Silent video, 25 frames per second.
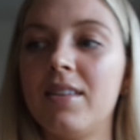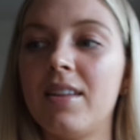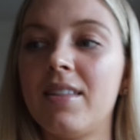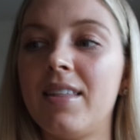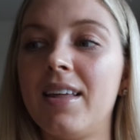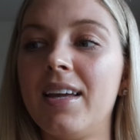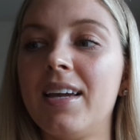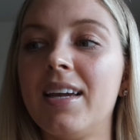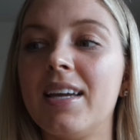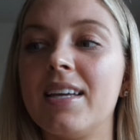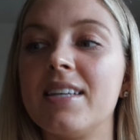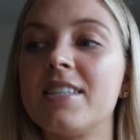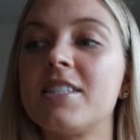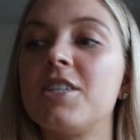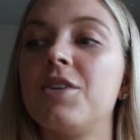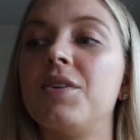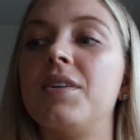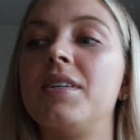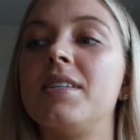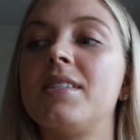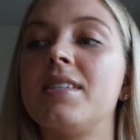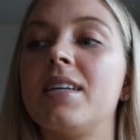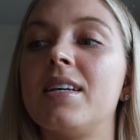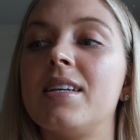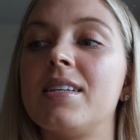The thing is, so
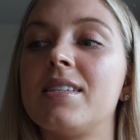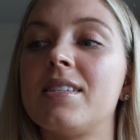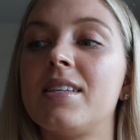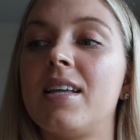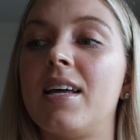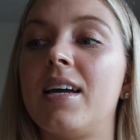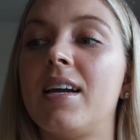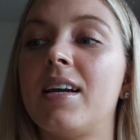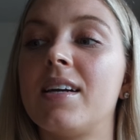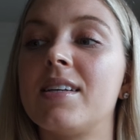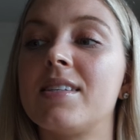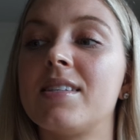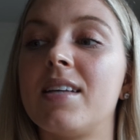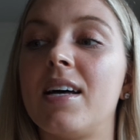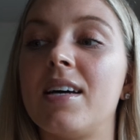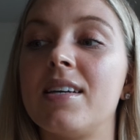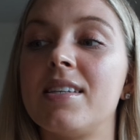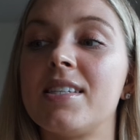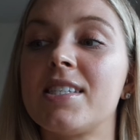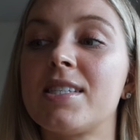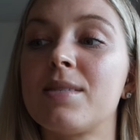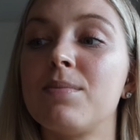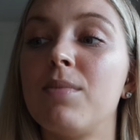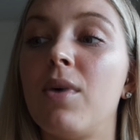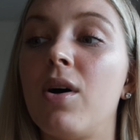it says like a
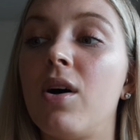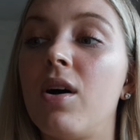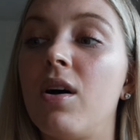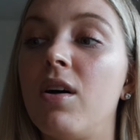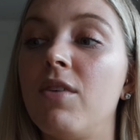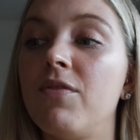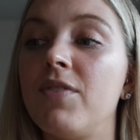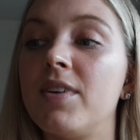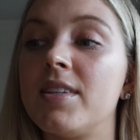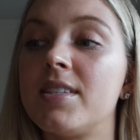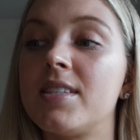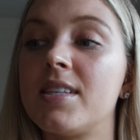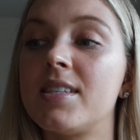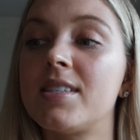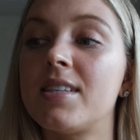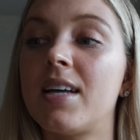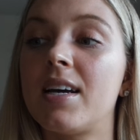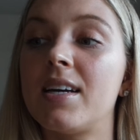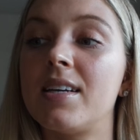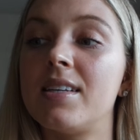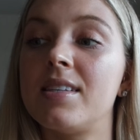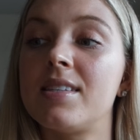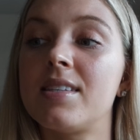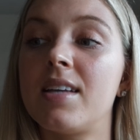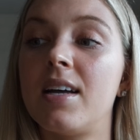size small if it's a
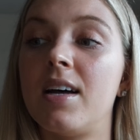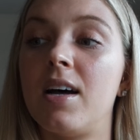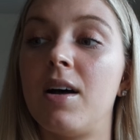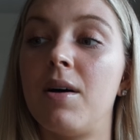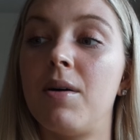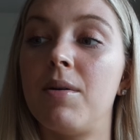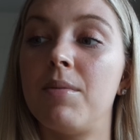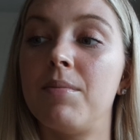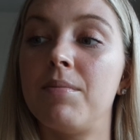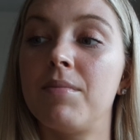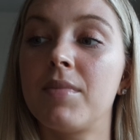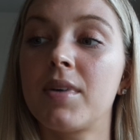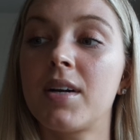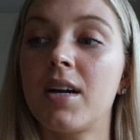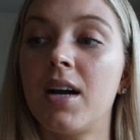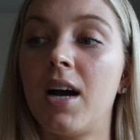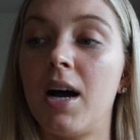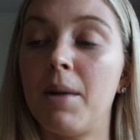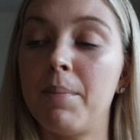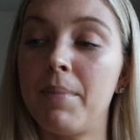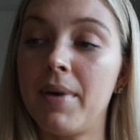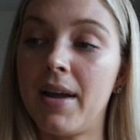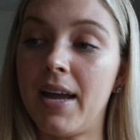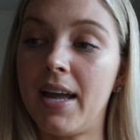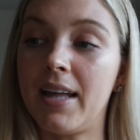size
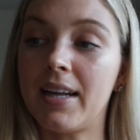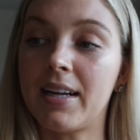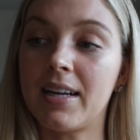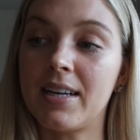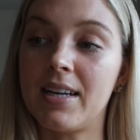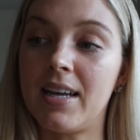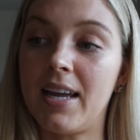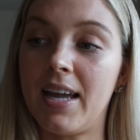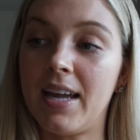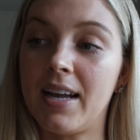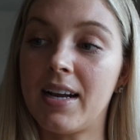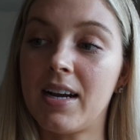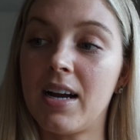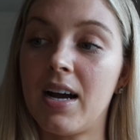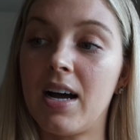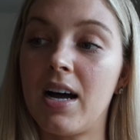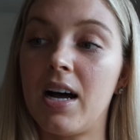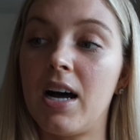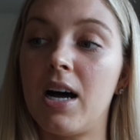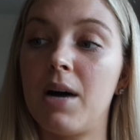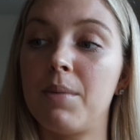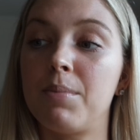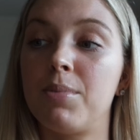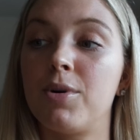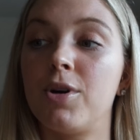cup, like a 8
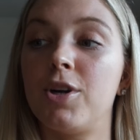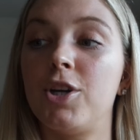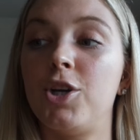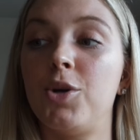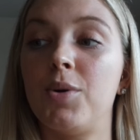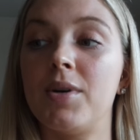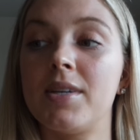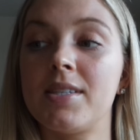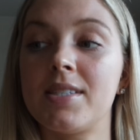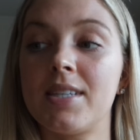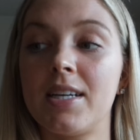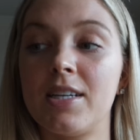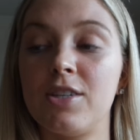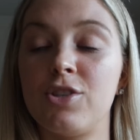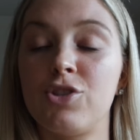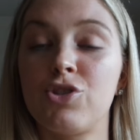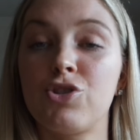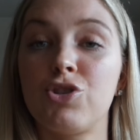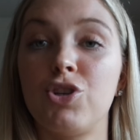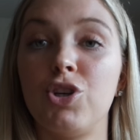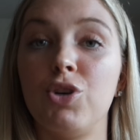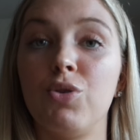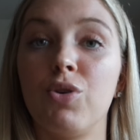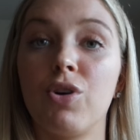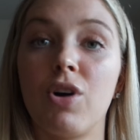cup, or US size
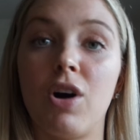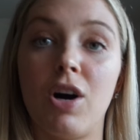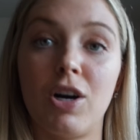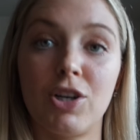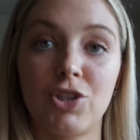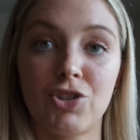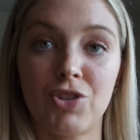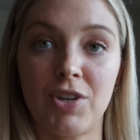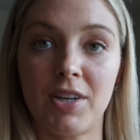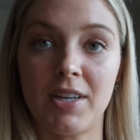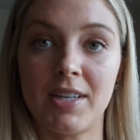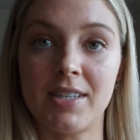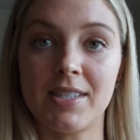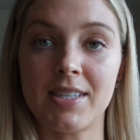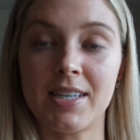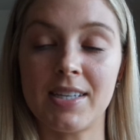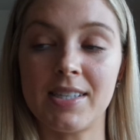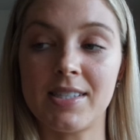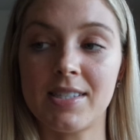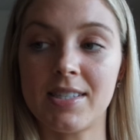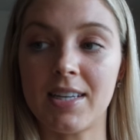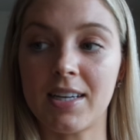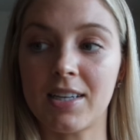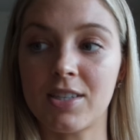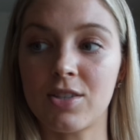2, or Australian
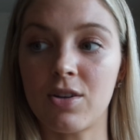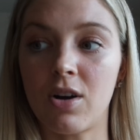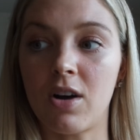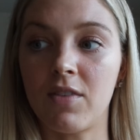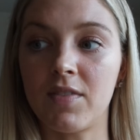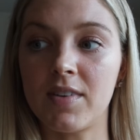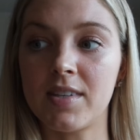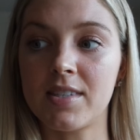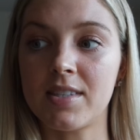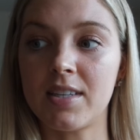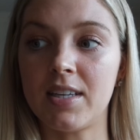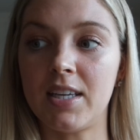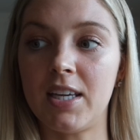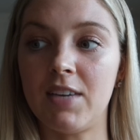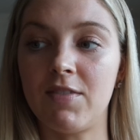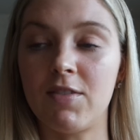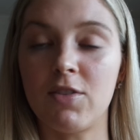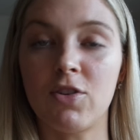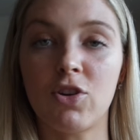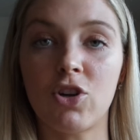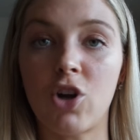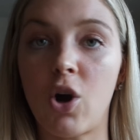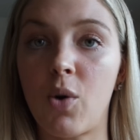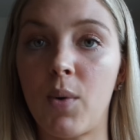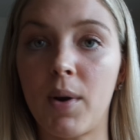size 6. So obviously,
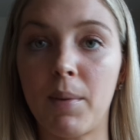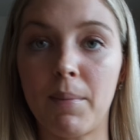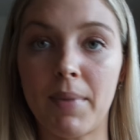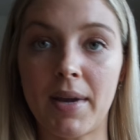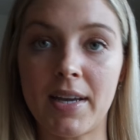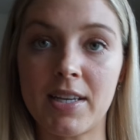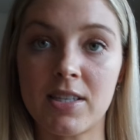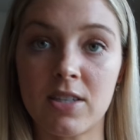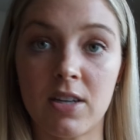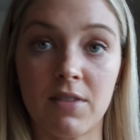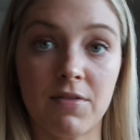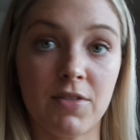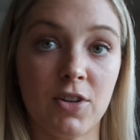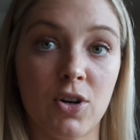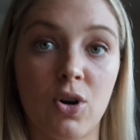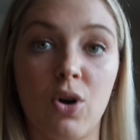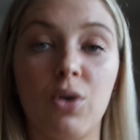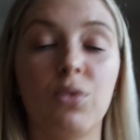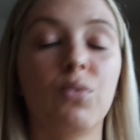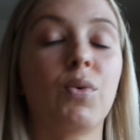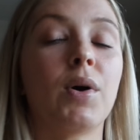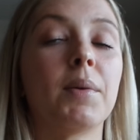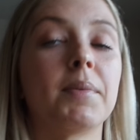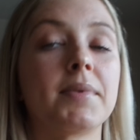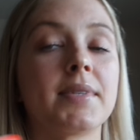even going based off their
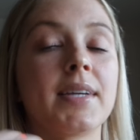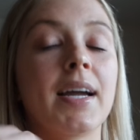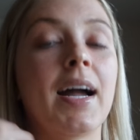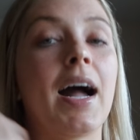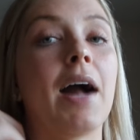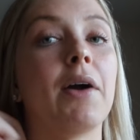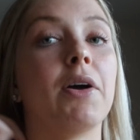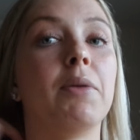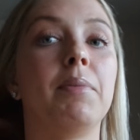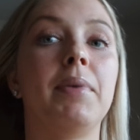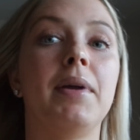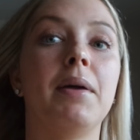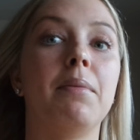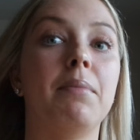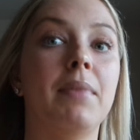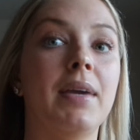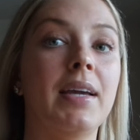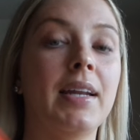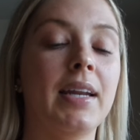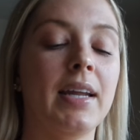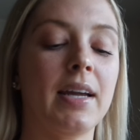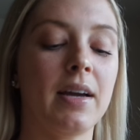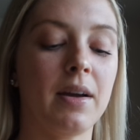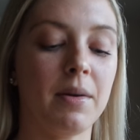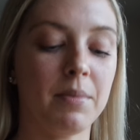own website, I would be a
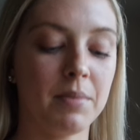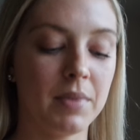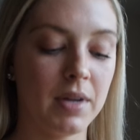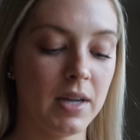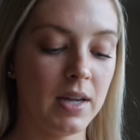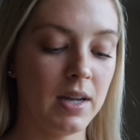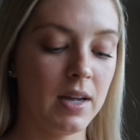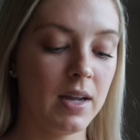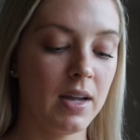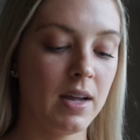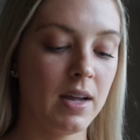medium.